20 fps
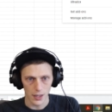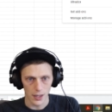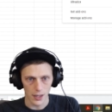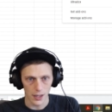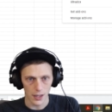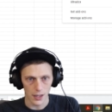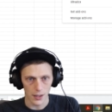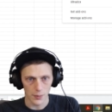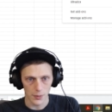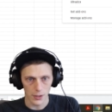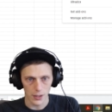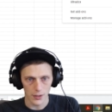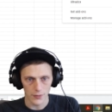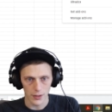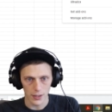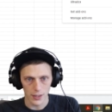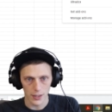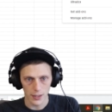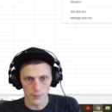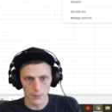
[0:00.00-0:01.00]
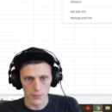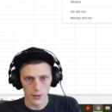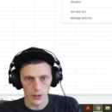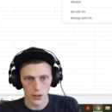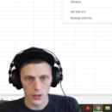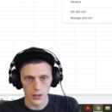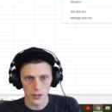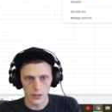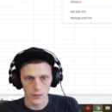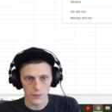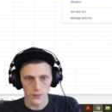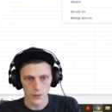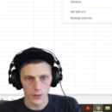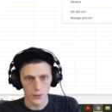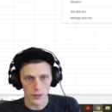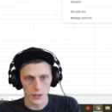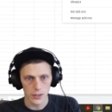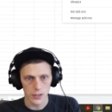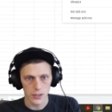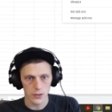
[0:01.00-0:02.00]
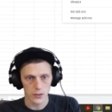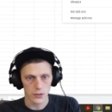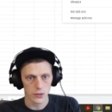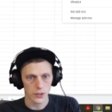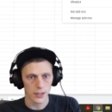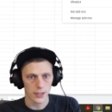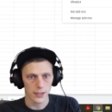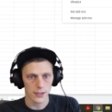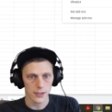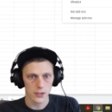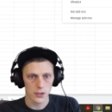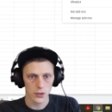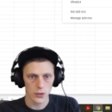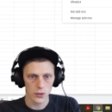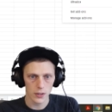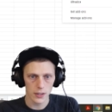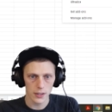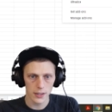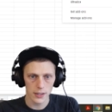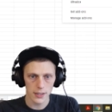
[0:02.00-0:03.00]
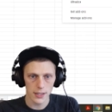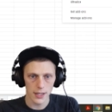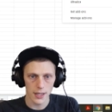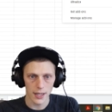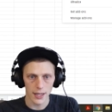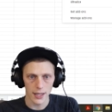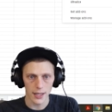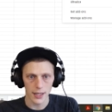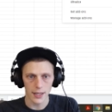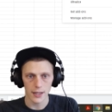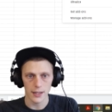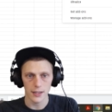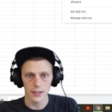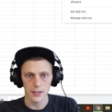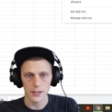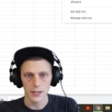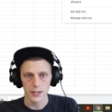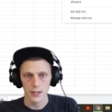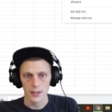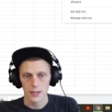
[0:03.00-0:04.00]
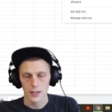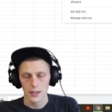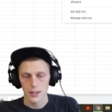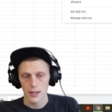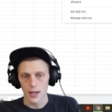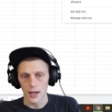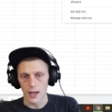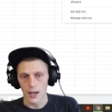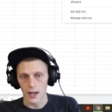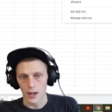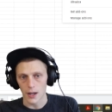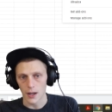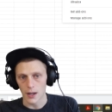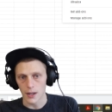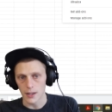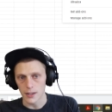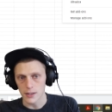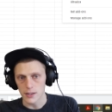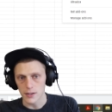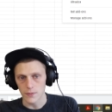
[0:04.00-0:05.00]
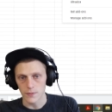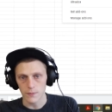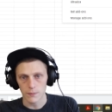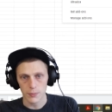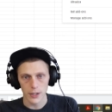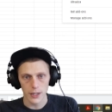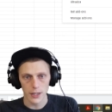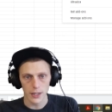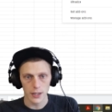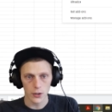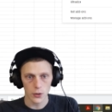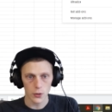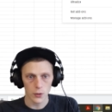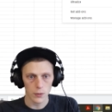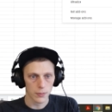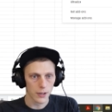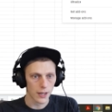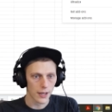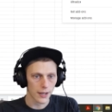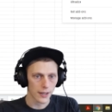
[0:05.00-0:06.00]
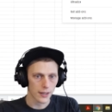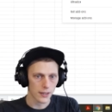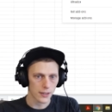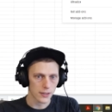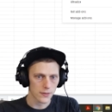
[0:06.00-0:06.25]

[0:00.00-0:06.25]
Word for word: Uh, I'm going to have a link below if you want to install it and uh, it's a pretty cool plugin.